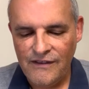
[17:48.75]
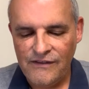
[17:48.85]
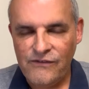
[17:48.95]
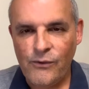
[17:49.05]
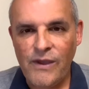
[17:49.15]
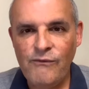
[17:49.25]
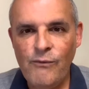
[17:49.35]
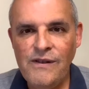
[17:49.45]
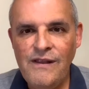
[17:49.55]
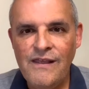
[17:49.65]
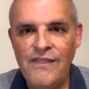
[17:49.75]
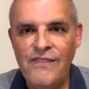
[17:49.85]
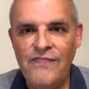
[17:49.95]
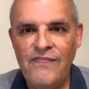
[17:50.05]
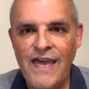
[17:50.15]
So everyone,
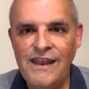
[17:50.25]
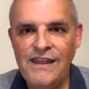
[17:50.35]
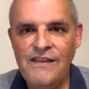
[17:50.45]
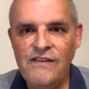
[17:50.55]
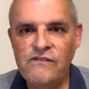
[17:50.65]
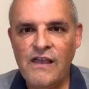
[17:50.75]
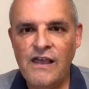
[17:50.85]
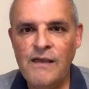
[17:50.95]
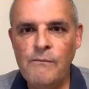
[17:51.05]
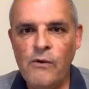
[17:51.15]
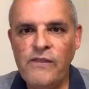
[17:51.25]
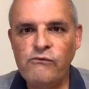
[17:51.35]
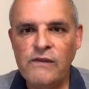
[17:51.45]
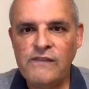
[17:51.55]
that is, oh, that's right.